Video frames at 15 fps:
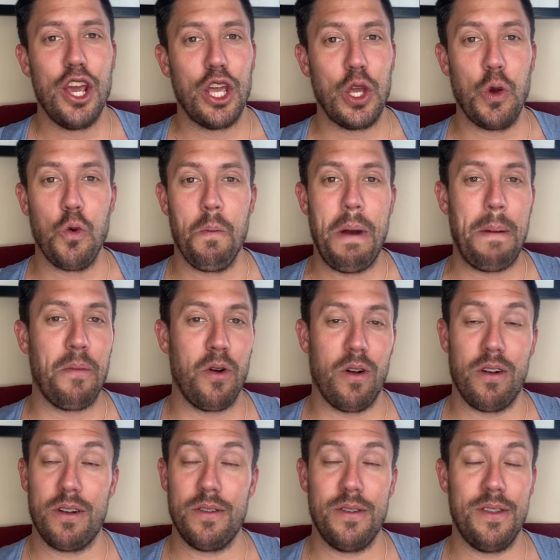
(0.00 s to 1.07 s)
you
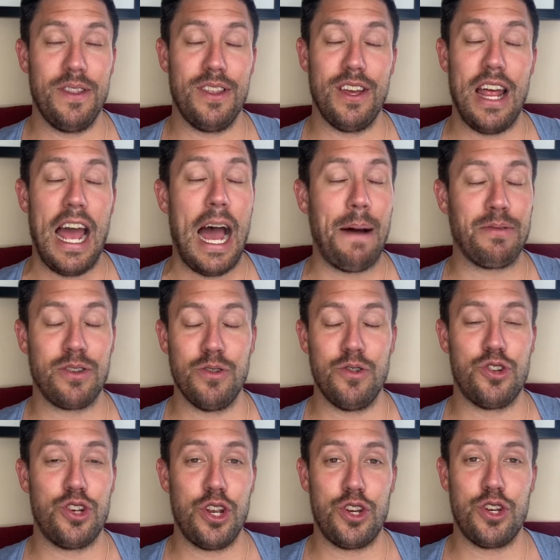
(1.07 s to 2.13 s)
remember the absolute
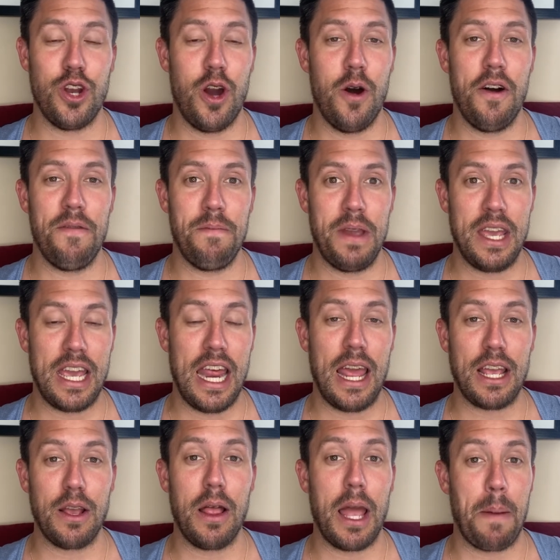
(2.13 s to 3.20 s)
shit show of me getting